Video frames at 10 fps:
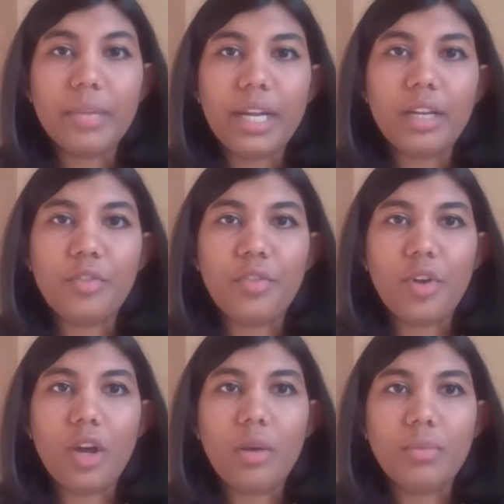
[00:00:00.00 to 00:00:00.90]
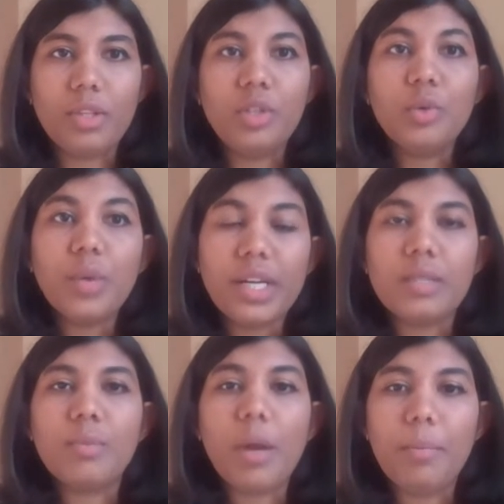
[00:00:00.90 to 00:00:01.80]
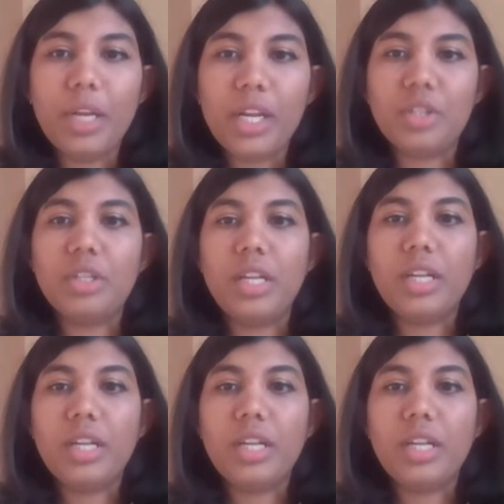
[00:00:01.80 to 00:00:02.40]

data from the US population,